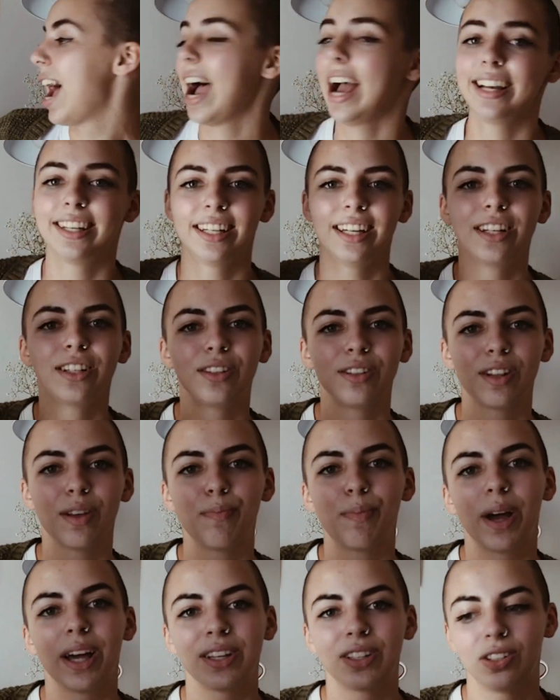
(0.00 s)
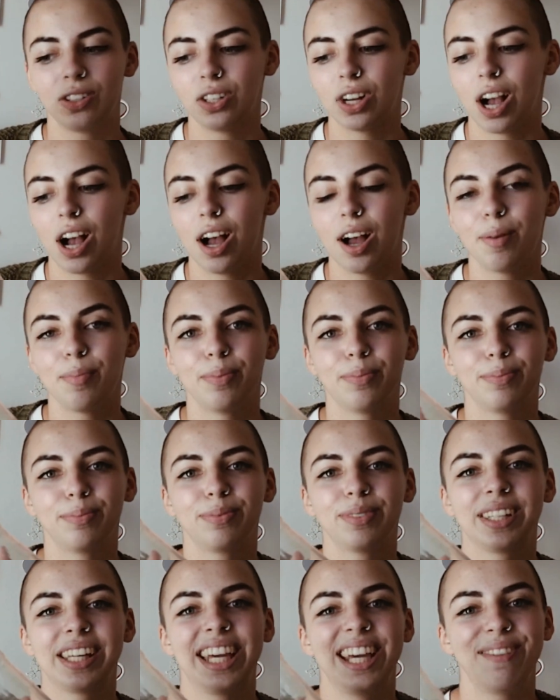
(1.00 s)
I didn't do the best job
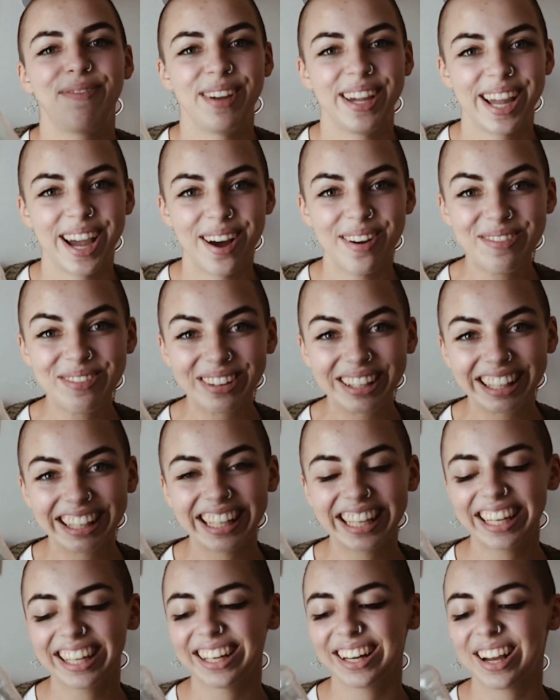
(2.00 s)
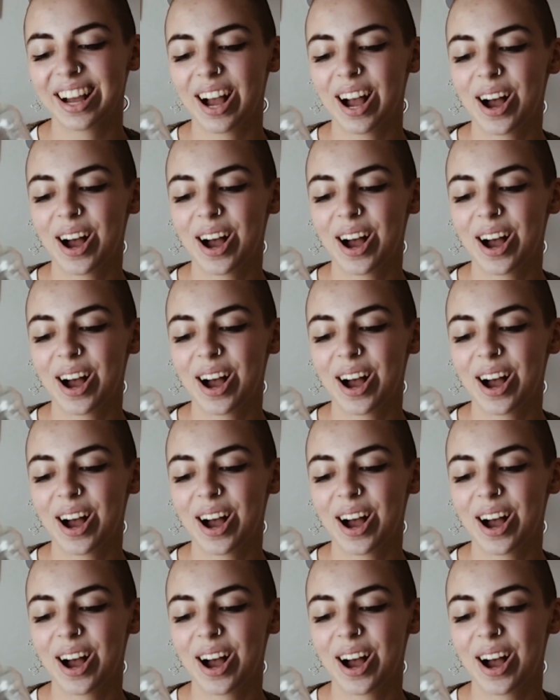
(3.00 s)
keeping up with it,